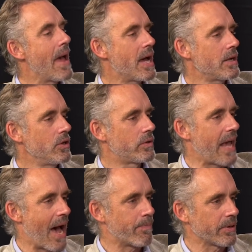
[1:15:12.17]
man who
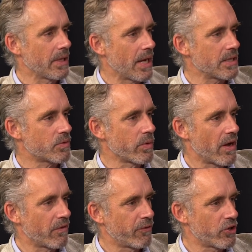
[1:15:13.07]
capitalized
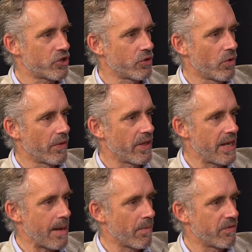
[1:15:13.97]
without virtue on the
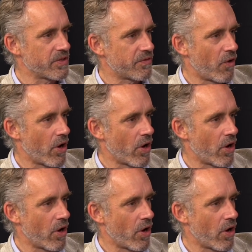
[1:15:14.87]
name of his